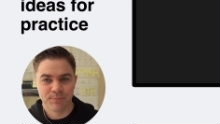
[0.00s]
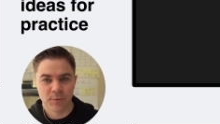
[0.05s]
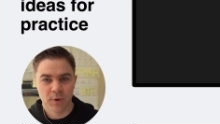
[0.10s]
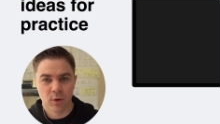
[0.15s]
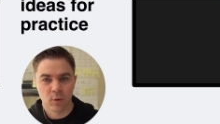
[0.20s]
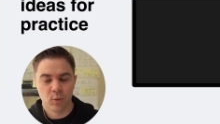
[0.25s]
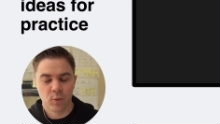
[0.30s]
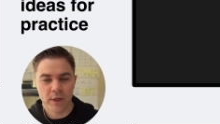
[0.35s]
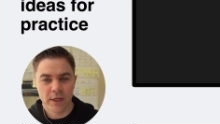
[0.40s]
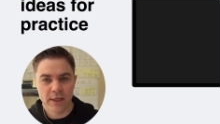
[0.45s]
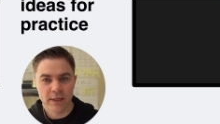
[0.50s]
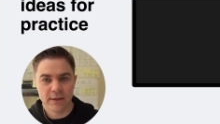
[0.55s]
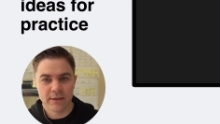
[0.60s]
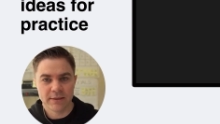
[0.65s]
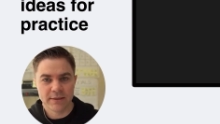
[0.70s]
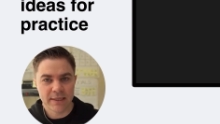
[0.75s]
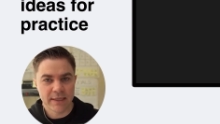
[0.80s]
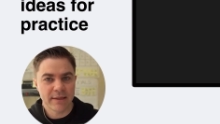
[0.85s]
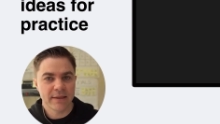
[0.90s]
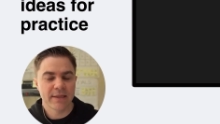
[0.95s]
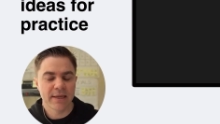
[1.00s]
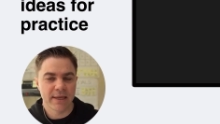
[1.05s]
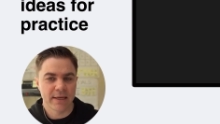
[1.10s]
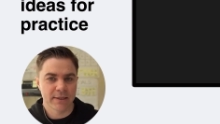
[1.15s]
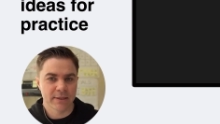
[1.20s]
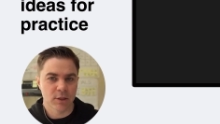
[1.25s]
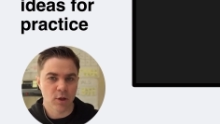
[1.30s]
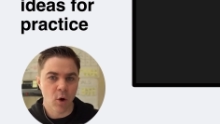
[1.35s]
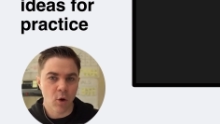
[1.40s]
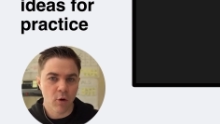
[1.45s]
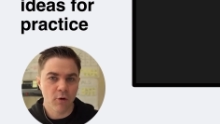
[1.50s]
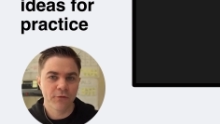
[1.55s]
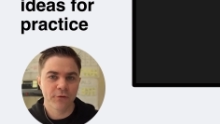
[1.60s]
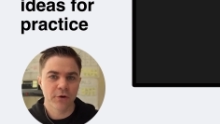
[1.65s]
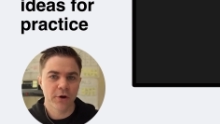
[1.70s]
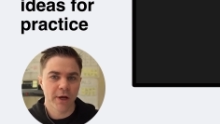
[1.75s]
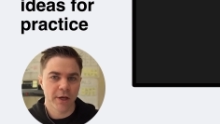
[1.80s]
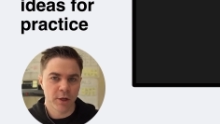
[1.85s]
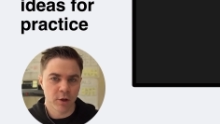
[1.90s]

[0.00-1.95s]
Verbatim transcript: we did things over and